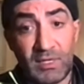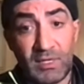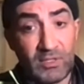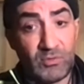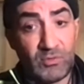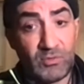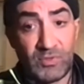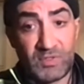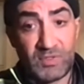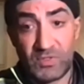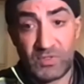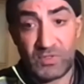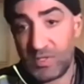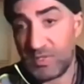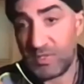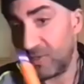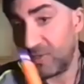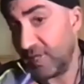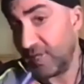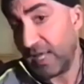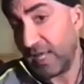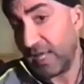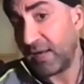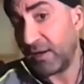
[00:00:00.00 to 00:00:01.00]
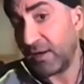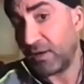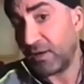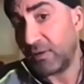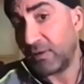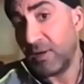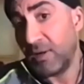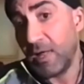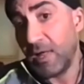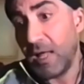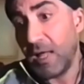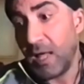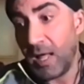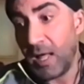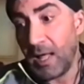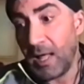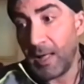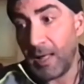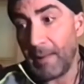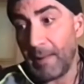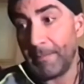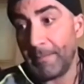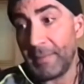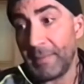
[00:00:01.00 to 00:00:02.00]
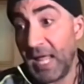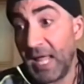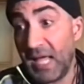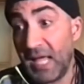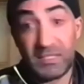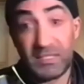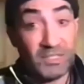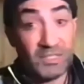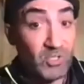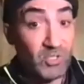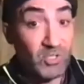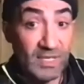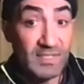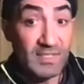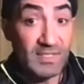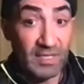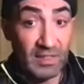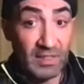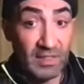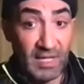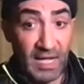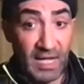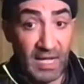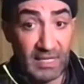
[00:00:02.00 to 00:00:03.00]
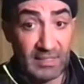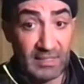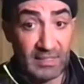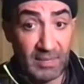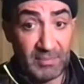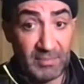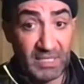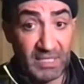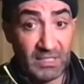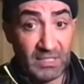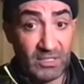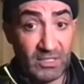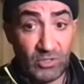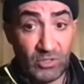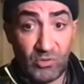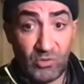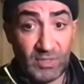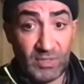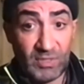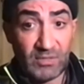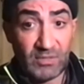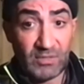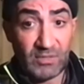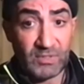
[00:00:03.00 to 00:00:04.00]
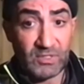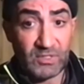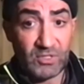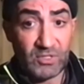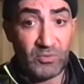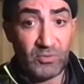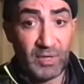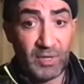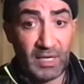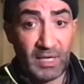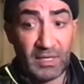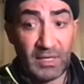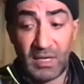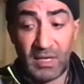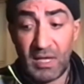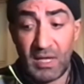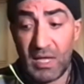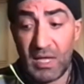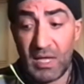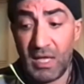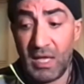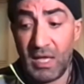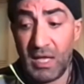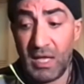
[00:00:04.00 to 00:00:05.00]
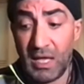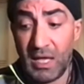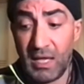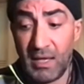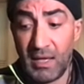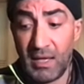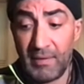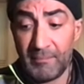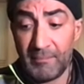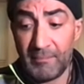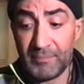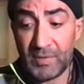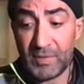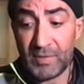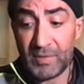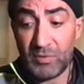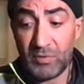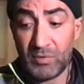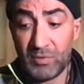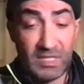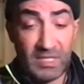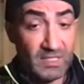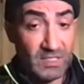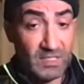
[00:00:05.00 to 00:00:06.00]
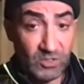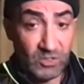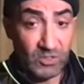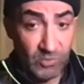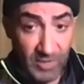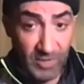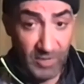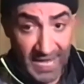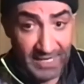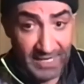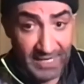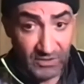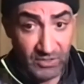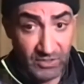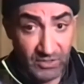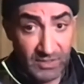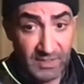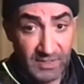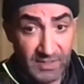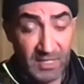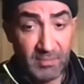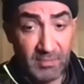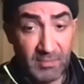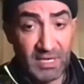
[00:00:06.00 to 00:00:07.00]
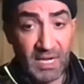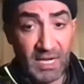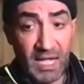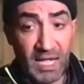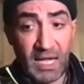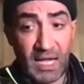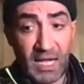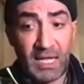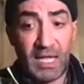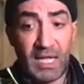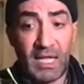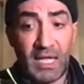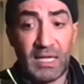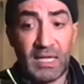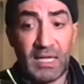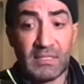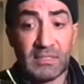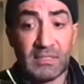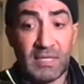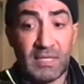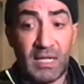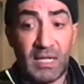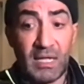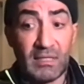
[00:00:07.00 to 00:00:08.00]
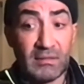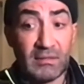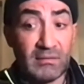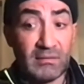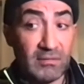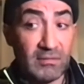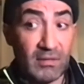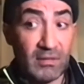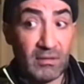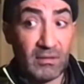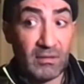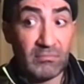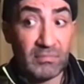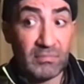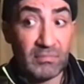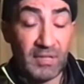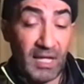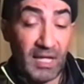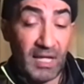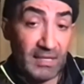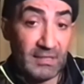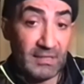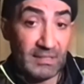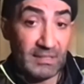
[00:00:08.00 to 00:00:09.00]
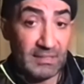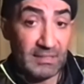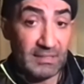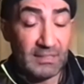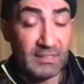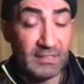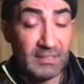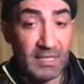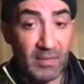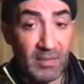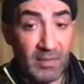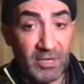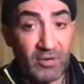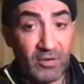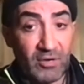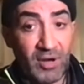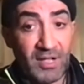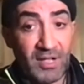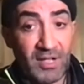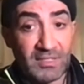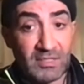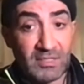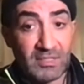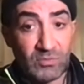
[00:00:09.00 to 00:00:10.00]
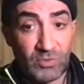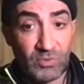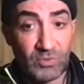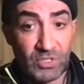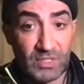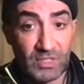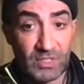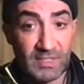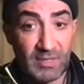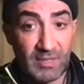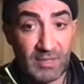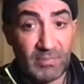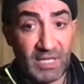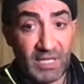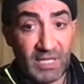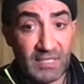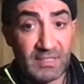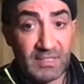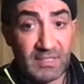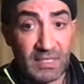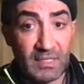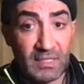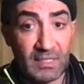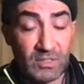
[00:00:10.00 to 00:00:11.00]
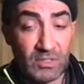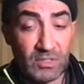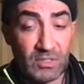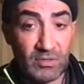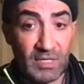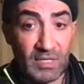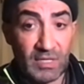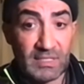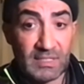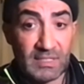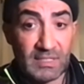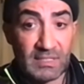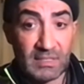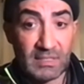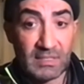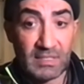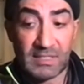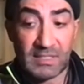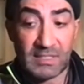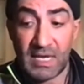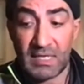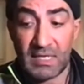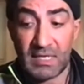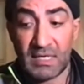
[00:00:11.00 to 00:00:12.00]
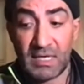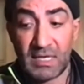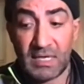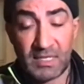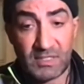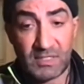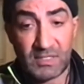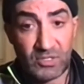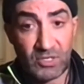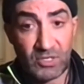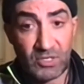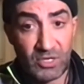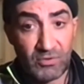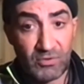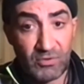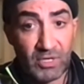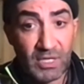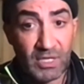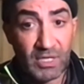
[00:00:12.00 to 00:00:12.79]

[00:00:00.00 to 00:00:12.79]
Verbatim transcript: it was just there um, alan trusted that i mean he knew what he was doing um, with these two actors him and i and and uh, that did come across which is a blessing so that's it's kind of nice to know